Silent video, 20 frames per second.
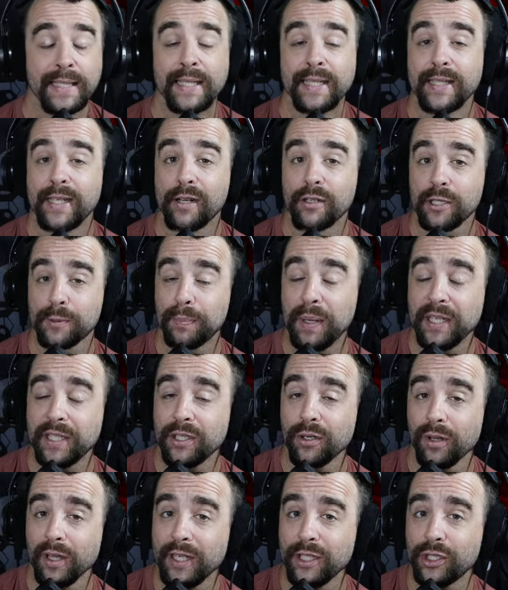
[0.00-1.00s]
Now,
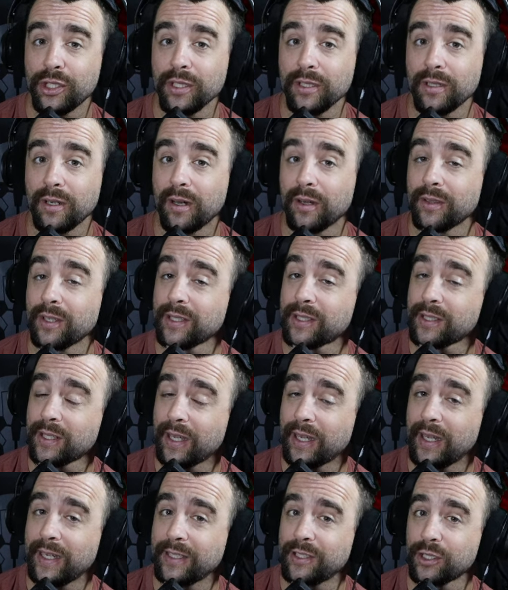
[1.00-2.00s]
speculation on the
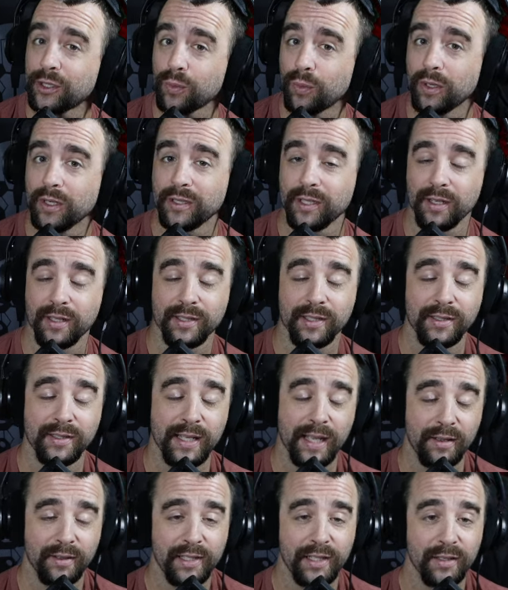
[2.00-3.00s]
side, just want to toss this
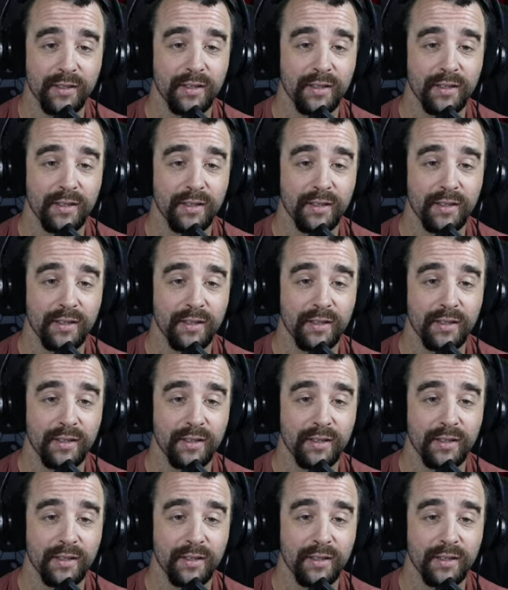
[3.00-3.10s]
out here.